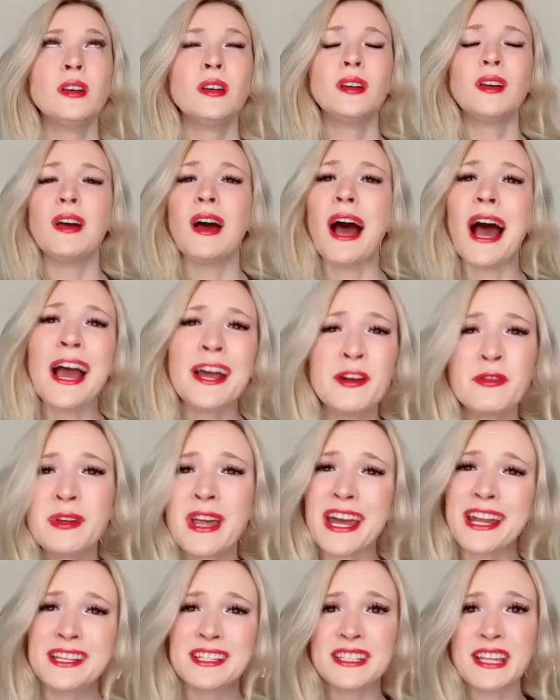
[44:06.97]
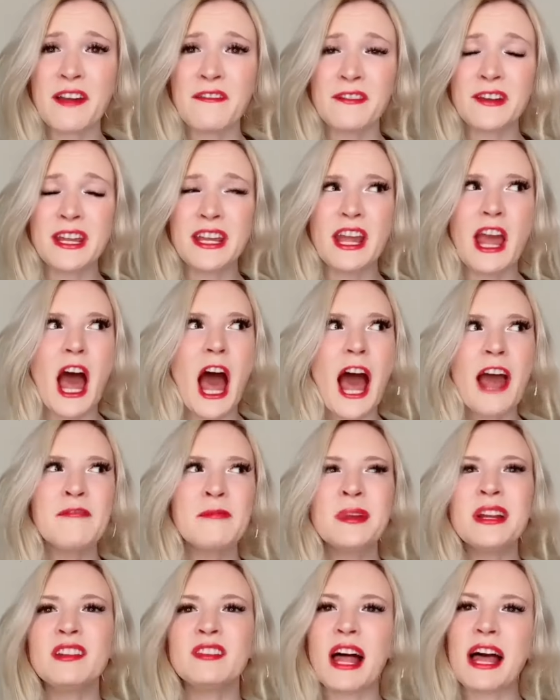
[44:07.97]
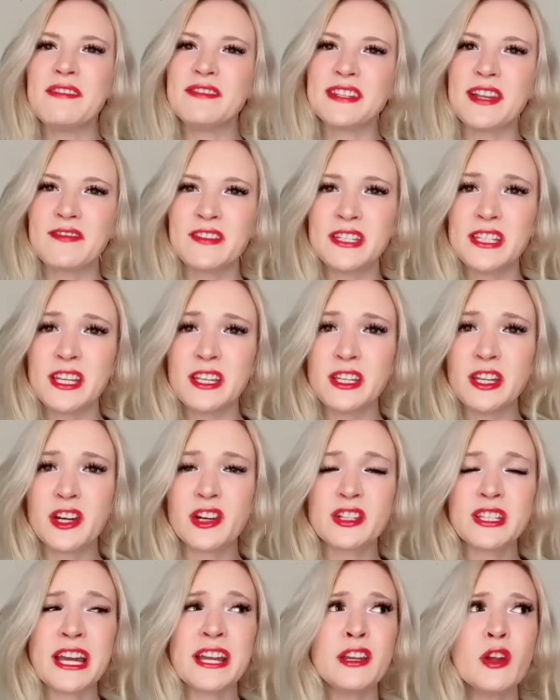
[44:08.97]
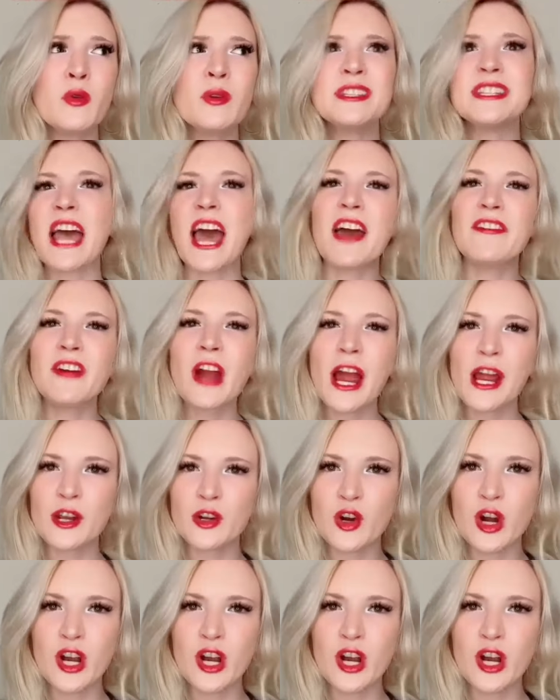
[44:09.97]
I don't get it, Stephanie. I've been alive 17 years, and no one's ever had a crush on-